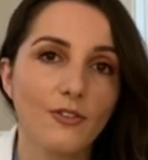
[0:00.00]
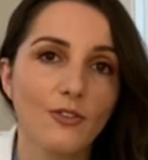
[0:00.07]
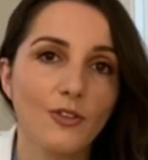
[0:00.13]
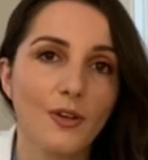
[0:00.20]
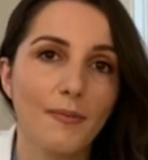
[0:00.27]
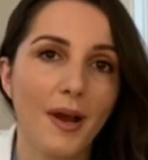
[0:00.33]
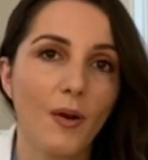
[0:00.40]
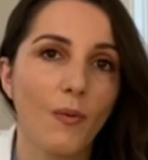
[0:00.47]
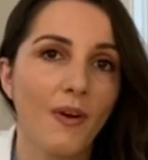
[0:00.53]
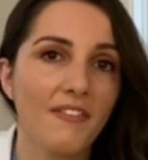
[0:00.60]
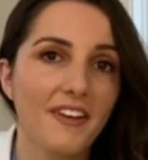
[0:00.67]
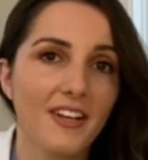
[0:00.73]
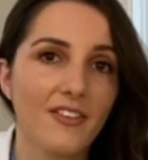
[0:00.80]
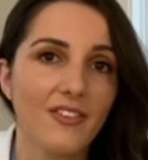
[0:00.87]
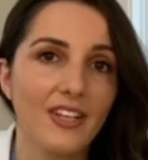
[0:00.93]
to you about what
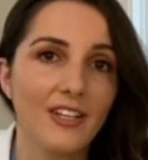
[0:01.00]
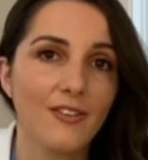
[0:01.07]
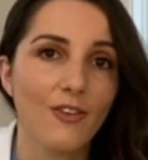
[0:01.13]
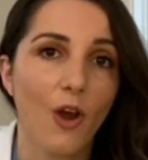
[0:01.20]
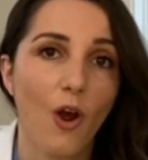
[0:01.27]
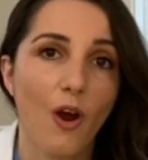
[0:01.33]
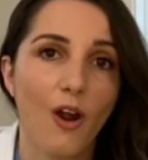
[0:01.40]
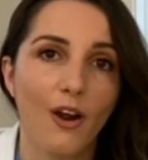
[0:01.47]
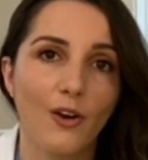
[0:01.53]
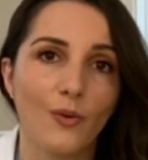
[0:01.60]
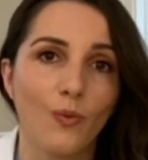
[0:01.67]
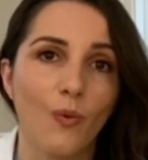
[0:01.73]
vaccines are.